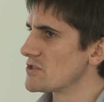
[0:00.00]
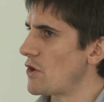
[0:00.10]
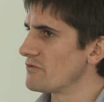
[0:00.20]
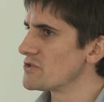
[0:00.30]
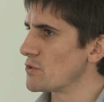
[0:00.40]

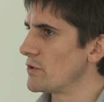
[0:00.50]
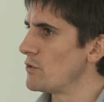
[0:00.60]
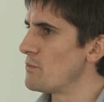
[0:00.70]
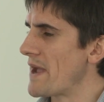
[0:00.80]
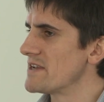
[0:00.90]
soft
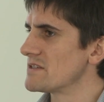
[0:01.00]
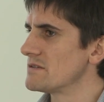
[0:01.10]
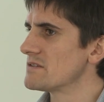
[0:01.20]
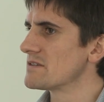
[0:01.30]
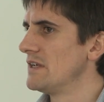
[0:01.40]
soil
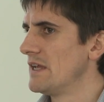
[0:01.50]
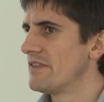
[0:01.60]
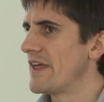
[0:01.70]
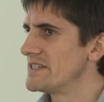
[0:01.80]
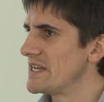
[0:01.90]
basins,
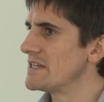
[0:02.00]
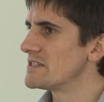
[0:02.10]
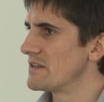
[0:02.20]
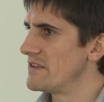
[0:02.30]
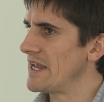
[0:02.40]
they
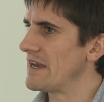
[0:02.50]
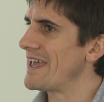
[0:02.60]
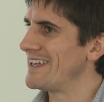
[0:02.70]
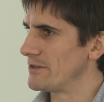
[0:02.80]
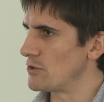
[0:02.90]
tend to then
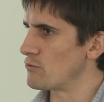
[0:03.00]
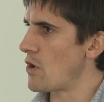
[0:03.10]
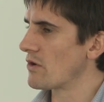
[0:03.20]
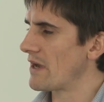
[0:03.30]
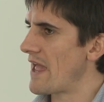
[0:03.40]
hit the
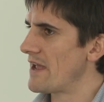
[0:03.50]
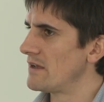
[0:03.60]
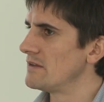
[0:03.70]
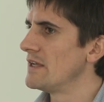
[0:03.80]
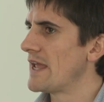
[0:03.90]
rock
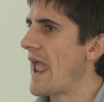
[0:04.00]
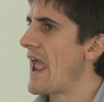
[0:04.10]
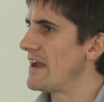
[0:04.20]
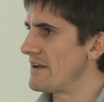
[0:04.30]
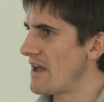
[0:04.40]
layer
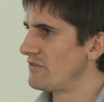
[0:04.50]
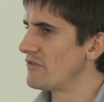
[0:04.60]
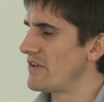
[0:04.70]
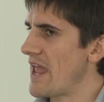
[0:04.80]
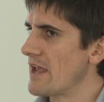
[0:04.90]
at enough
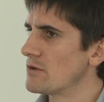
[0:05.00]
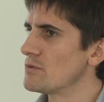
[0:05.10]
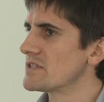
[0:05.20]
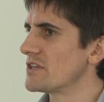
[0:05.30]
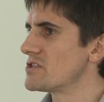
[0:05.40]
of an
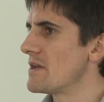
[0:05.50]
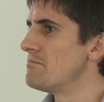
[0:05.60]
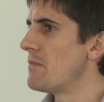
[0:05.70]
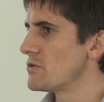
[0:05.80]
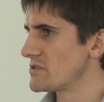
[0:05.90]
angle such that
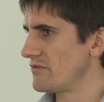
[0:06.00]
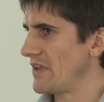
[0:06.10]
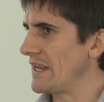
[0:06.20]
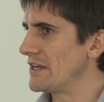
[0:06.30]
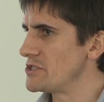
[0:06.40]
most of
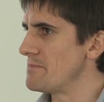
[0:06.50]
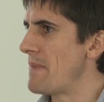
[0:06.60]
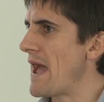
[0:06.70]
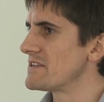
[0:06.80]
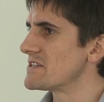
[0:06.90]
the energy
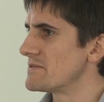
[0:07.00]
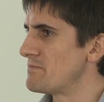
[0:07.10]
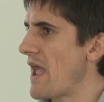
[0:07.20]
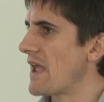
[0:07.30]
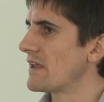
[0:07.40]
bounces
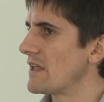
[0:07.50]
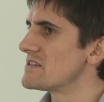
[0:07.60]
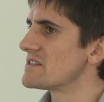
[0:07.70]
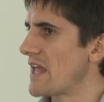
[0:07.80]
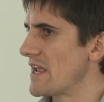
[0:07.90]
back
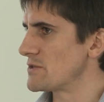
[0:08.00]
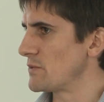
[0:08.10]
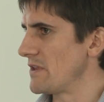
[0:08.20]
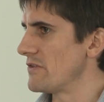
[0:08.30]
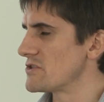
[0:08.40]
and stays
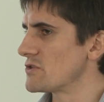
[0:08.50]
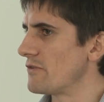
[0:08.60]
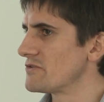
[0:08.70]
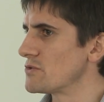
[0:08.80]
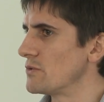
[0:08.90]
within the
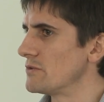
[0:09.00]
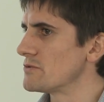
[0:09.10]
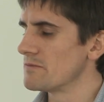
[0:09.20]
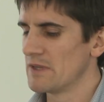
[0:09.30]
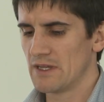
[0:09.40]
soft
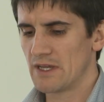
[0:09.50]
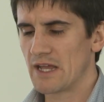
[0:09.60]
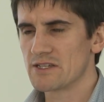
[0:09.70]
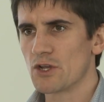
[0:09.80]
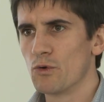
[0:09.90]
soils.
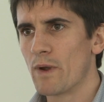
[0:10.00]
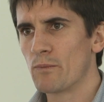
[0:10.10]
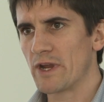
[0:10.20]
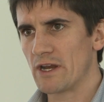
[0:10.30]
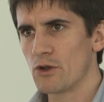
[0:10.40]
And so
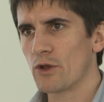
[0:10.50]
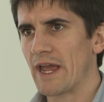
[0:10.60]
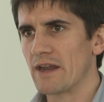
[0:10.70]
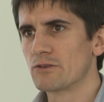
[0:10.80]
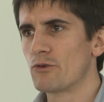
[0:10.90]
when we
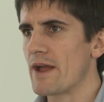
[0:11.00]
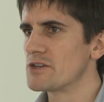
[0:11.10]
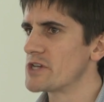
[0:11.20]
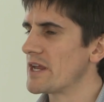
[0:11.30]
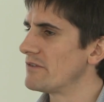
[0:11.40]
look at
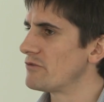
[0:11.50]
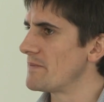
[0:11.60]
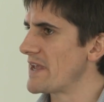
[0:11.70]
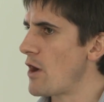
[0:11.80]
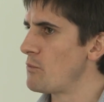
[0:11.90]
ground shaking
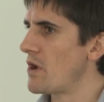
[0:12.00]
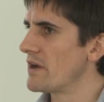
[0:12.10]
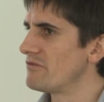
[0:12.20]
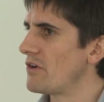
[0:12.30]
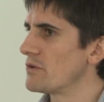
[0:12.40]
from the
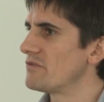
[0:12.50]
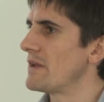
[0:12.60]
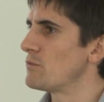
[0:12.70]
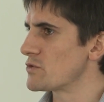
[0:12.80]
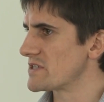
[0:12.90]
alpine fault
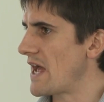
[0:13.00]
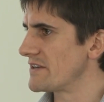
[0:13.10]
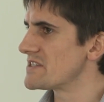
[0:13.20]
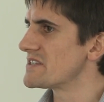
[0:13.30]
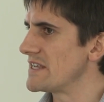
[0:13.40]
event, we'll
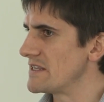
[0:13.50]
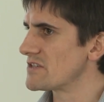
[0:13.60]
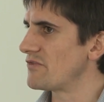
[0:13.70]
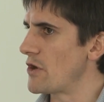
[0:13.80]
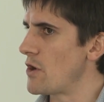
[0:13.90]
start to see
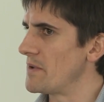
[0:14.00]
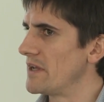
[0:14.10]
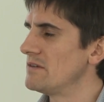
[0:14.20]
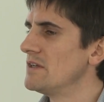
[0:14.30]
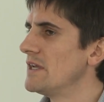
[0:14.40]
this
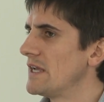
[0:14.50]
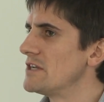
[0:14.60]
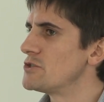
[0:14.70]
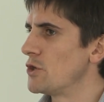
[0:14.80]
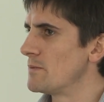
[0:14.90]
phenomena
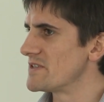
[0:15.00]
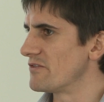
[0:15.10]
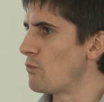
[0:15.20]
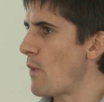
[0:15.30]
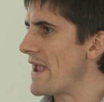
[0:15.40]
in terms
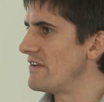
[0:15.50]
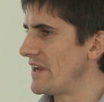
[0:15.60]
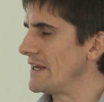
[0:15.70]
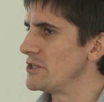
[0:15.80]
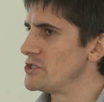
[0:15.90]
of wave
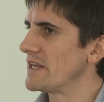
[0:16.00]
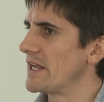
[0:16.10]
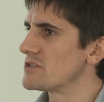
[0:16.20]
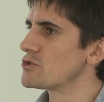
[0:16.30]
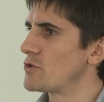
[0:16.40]
energy
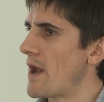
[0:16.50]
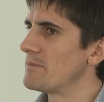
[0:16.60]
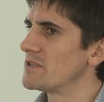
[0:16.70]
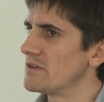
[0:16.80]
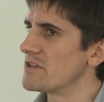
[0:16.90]
gets
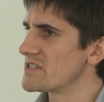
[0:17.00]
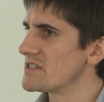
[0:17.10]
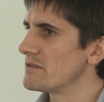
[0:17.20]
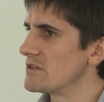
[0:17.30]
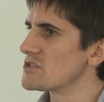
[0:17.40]
trapped in
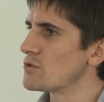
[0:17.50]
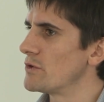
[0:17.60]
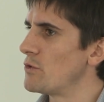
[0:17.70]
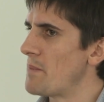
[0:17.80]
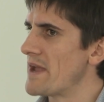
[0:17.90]
the
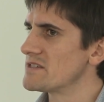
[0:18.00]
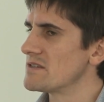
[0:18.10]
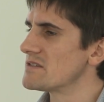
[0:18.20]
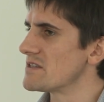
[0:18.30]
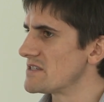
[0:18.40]
soil
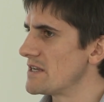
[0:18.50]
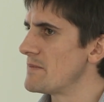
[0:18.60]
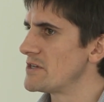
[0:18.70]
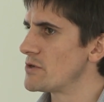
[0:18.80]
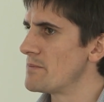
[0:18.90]
basins, the
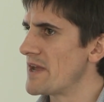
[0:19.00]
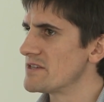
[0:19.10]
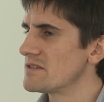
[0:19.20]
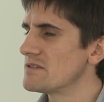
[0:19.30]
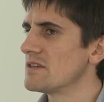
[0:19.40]
sedimentary
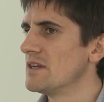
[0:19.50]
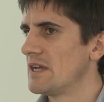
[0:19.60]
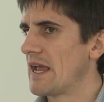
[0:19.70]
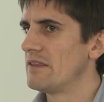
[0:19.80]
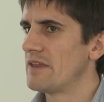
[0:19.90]
basins,
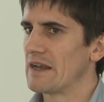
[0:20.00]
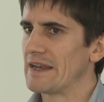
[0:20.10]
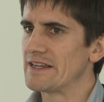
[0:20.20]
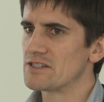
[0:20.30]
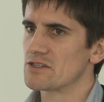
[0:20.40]
and that
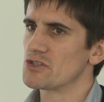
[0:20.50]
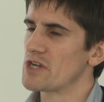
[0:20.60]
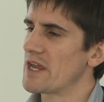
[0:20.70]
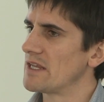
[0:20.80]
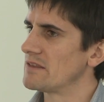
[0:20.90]
leads to
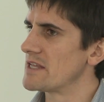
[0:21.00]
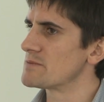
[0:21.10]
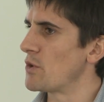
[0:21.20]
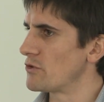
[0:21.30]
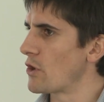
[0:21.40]
shaking
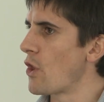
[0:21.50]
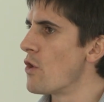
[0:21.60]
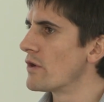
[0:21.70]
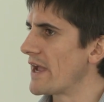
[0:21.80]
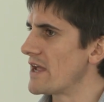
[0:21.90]
that's both
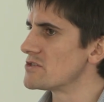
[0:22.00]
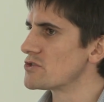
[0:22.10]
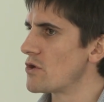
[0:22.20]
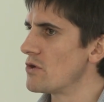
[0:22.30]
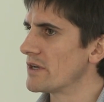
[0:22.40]
longer and
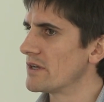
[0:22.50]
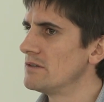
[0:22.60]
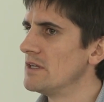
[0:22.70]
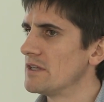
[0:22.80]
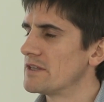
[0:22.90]

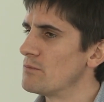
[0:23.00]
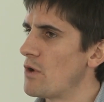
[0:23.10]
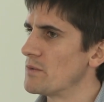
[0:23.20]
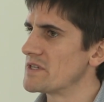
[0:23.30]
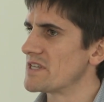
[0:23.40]
stronger than
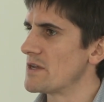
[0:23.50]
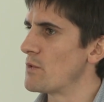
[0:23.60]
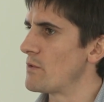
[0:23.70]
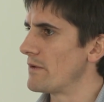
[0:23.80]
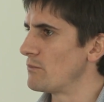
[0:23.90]
what we see
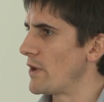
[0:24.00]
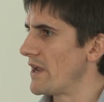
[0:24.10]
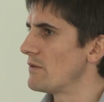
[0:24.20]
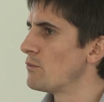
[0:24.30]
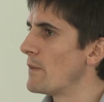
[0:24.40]
when
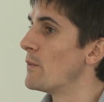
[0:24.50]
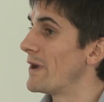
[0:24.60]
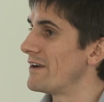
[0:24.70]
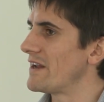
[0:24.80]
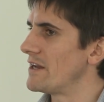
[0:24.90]

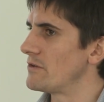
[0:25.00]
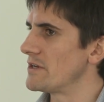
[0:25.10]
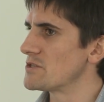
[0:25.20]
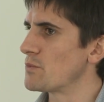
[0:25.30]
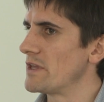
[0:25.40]
we're in
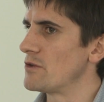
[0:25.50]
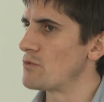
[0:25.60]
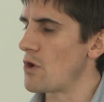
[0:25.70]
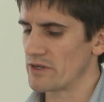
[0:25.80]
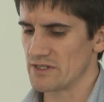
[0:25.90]
areas where the
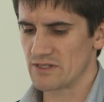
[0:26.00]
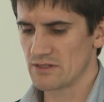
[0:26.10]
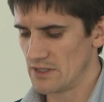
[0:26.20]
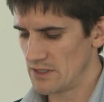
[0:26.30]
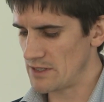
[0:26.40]
rock
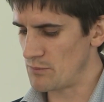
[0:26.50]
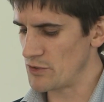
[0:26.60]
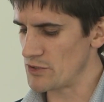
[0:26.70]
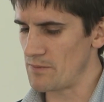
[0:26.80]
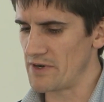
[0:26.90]
is the
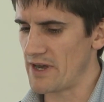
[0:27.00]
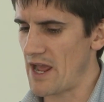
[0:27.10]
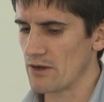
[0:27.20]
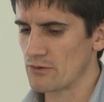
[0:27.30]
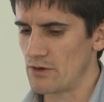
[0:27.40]
predominant
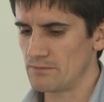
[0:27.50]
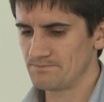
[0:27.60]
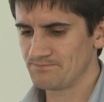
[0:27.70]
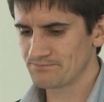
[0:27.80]
outcrop.